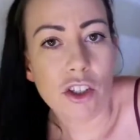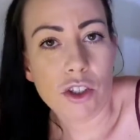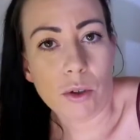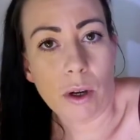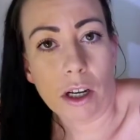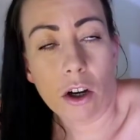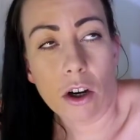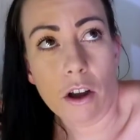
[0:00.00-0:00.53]

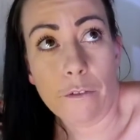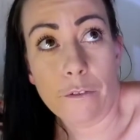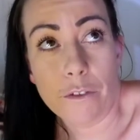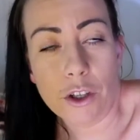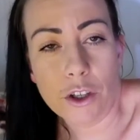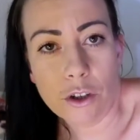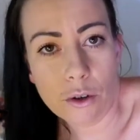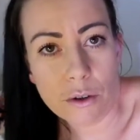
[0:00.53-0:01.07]
So I got a
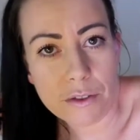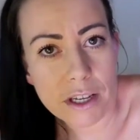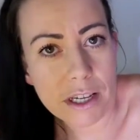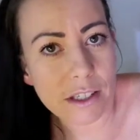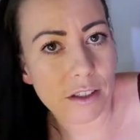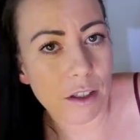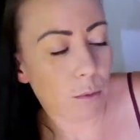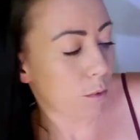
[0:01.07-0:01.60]
few
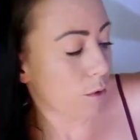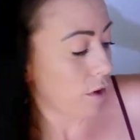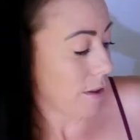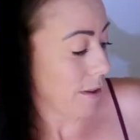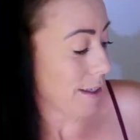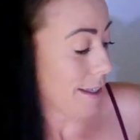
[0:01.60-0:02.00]
things that were in